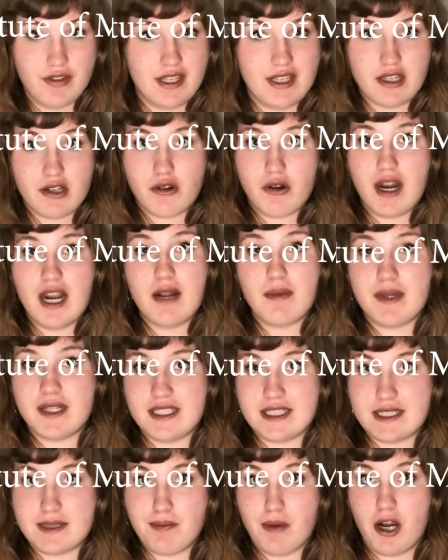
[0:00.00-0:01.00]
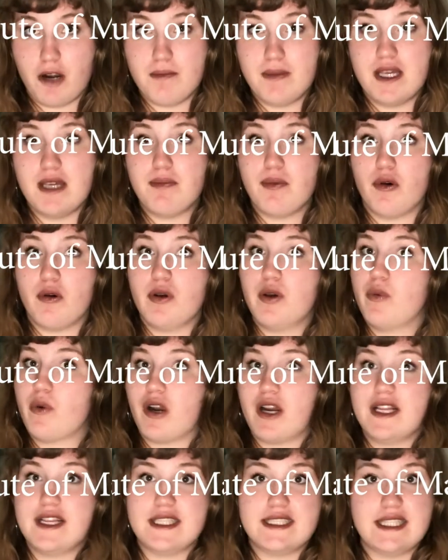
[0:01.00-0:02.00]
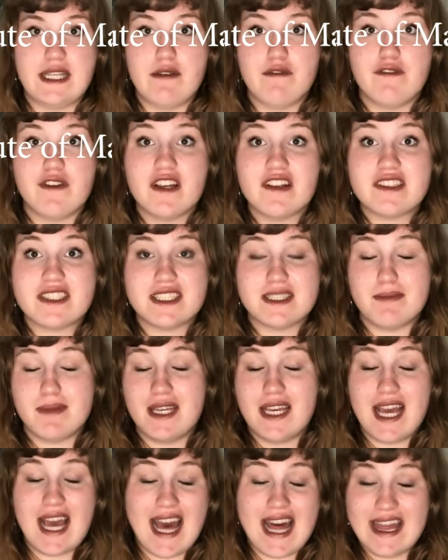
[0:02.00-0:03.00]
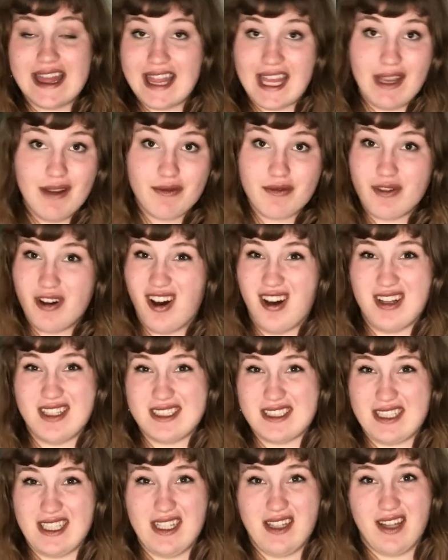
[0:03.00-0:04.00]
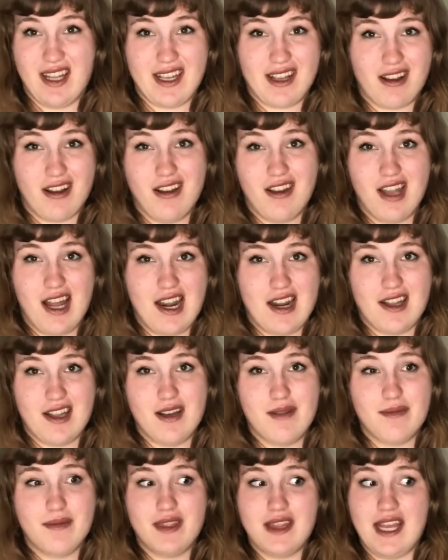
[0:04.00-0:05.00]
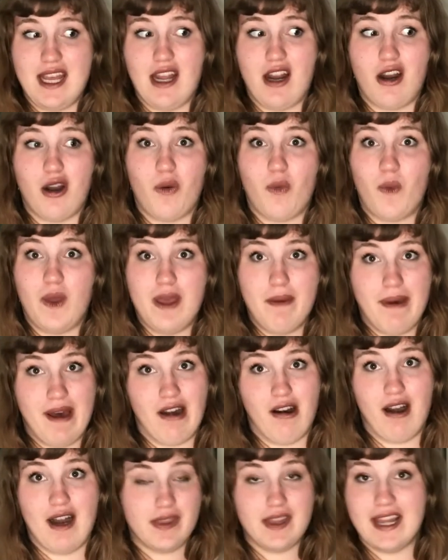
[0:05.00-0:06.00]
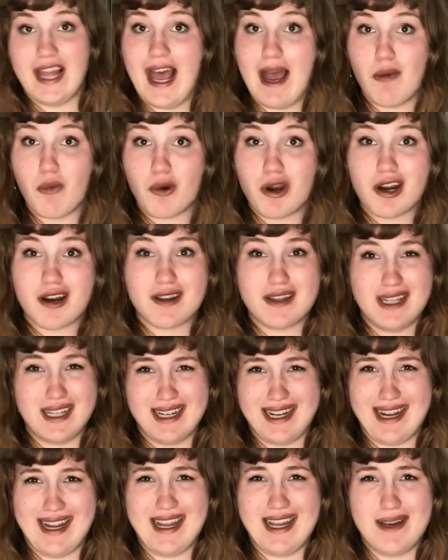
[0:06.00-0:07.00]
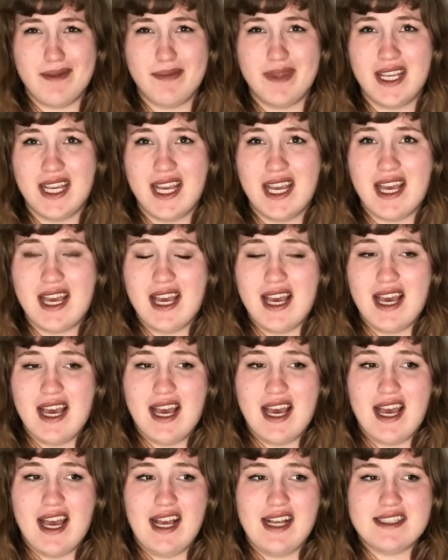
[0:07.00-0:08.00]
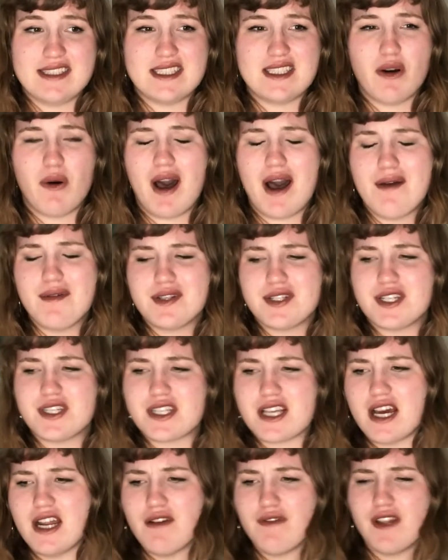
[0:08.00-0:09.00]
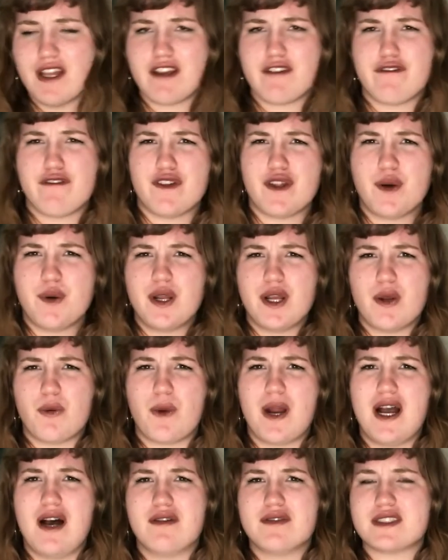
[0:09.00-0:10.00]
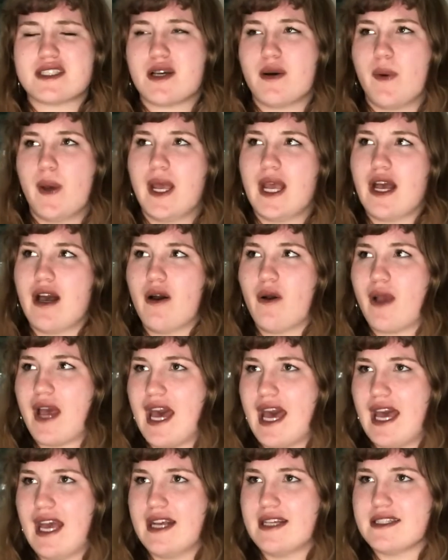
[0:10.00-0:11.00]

incredibly smart people who were in the same field as me, and they honestly, like a lot of them, they are way better at lab work than I am. And so I was just kind of like floating around going, okay,